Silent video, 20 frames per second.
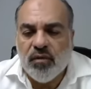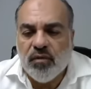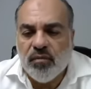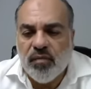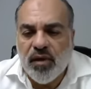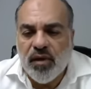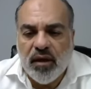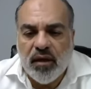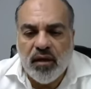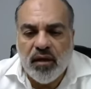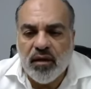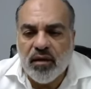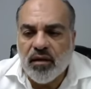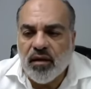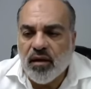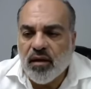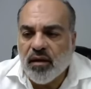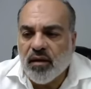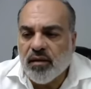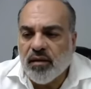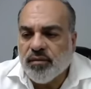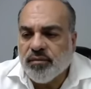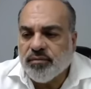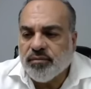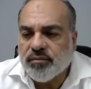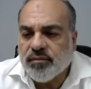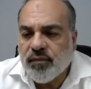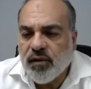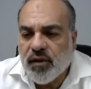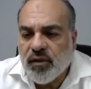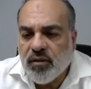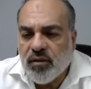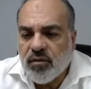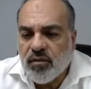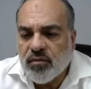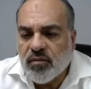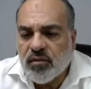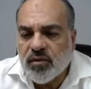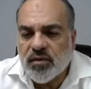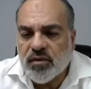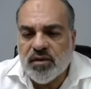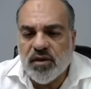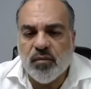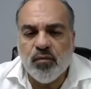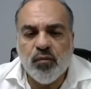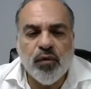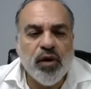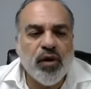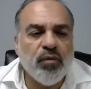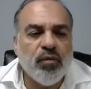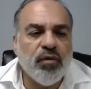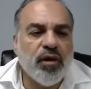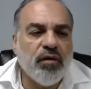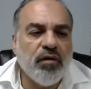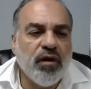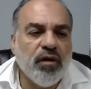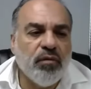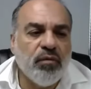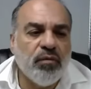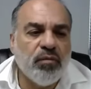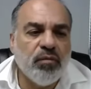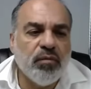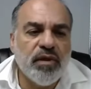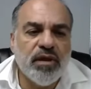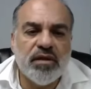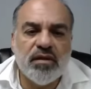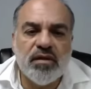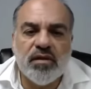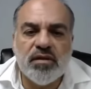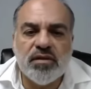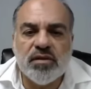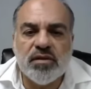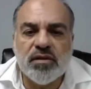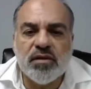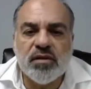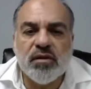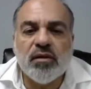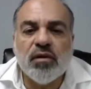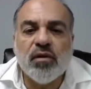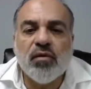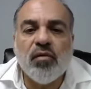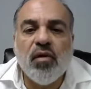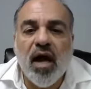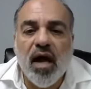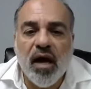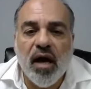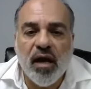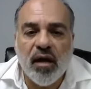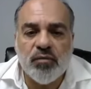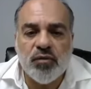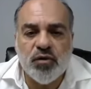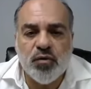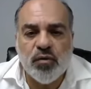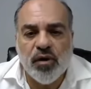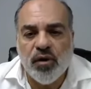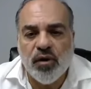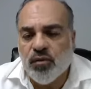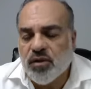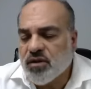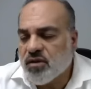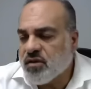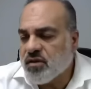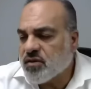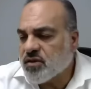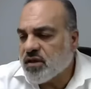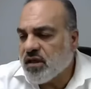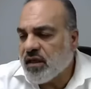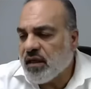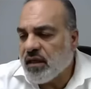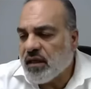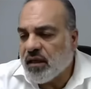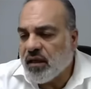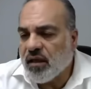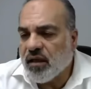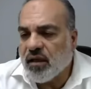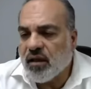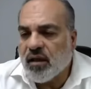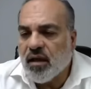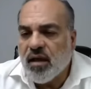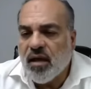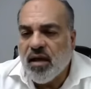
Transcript: being, somewhere where you witness crimes, where you witness killing,